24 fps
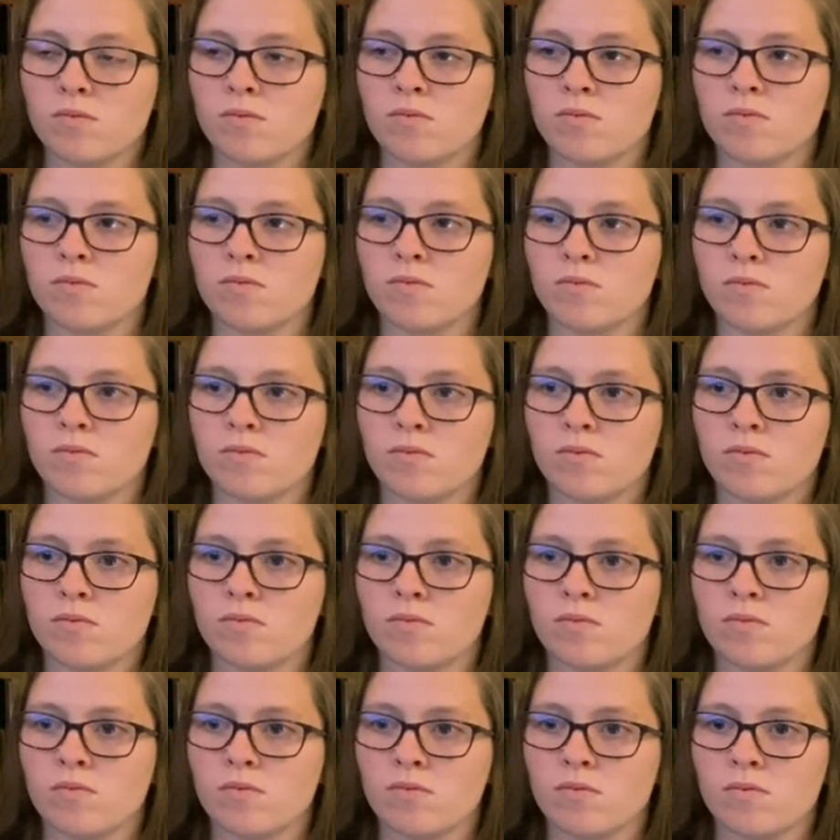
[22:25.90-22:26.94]

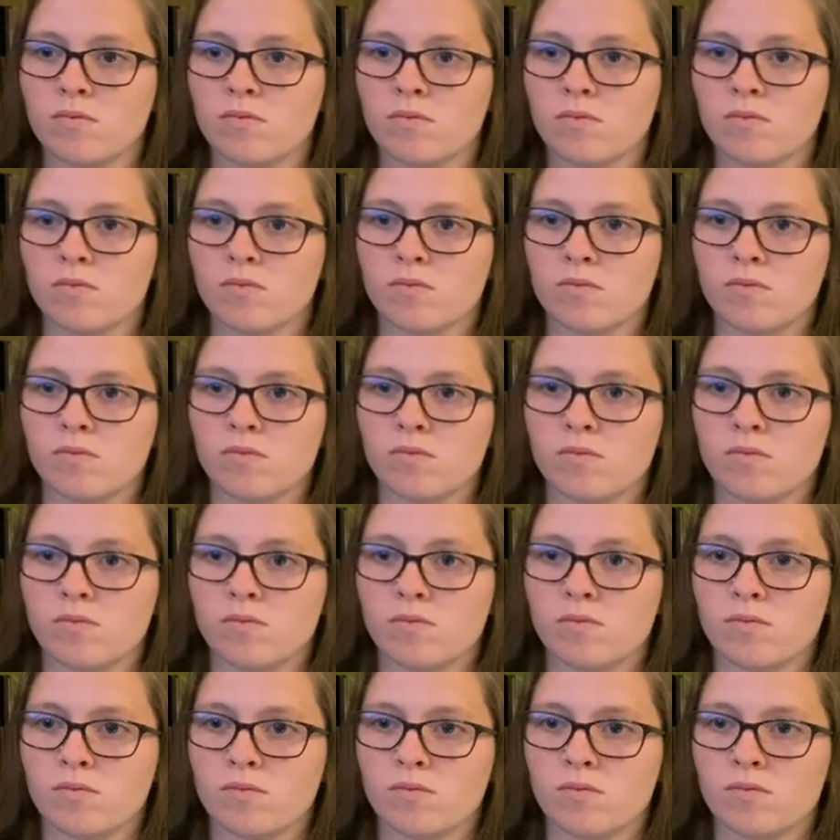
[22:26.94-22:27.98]

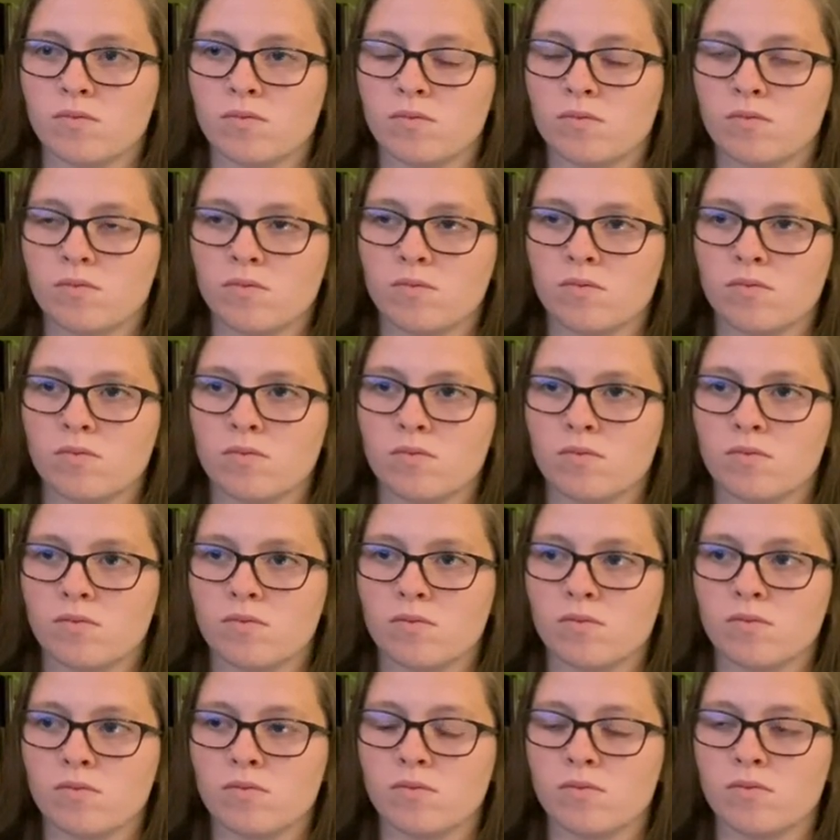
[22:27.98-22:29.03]

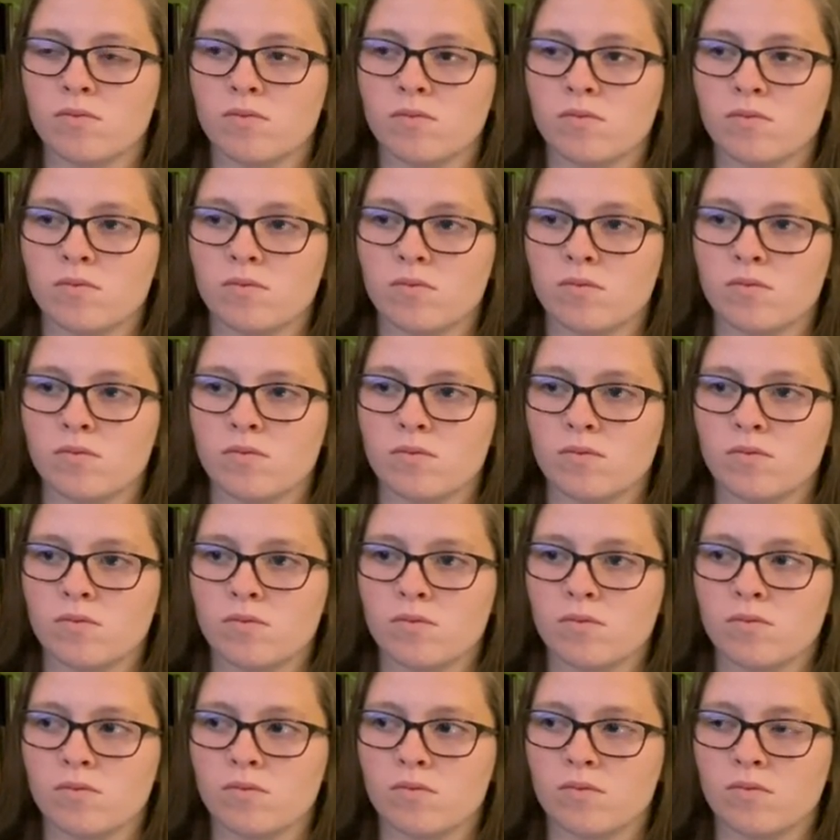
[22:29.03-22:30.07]

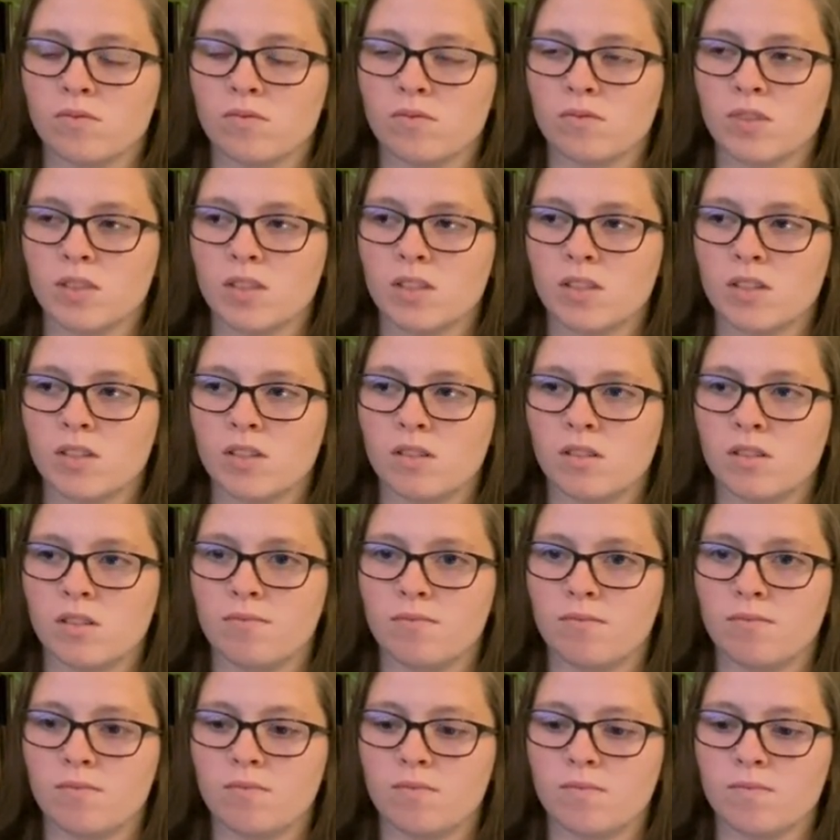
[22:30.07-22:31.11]

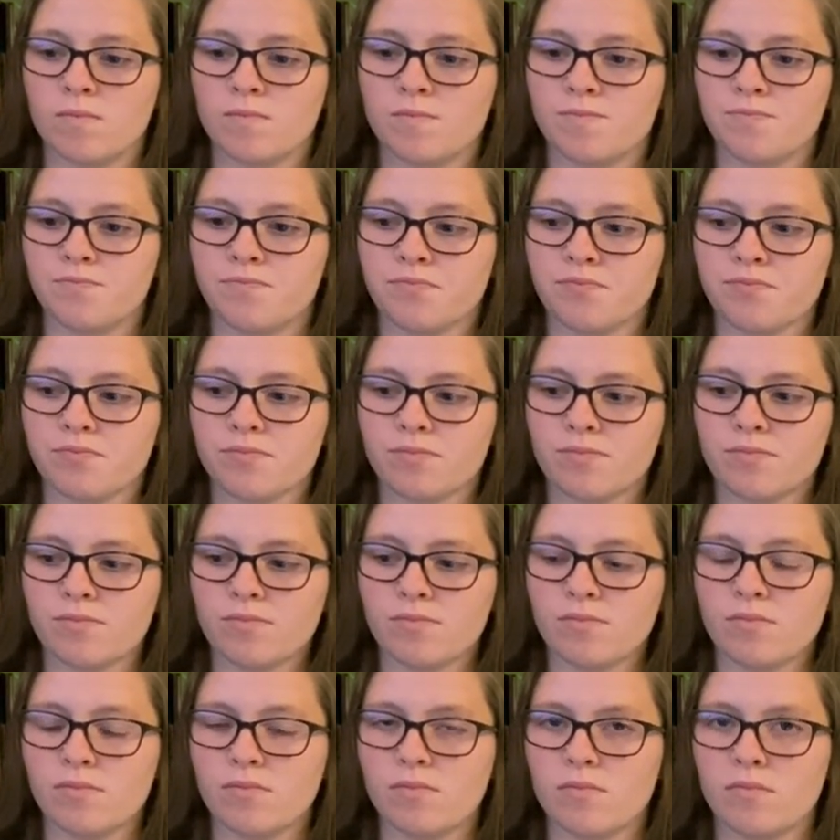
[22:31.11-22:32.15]

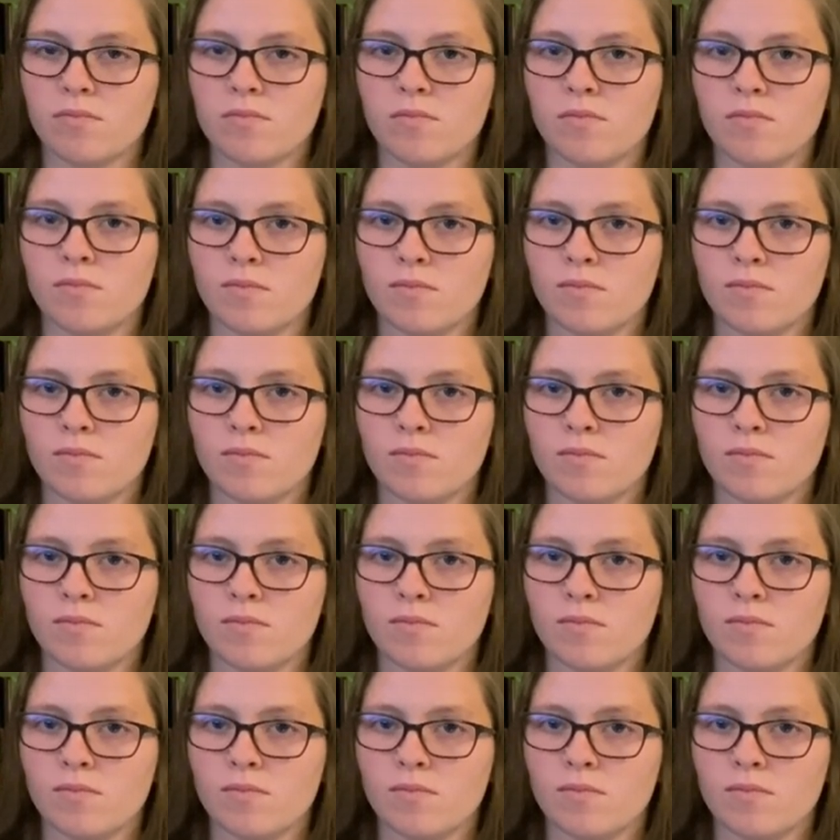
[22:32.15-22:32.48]
The person shown says nothing.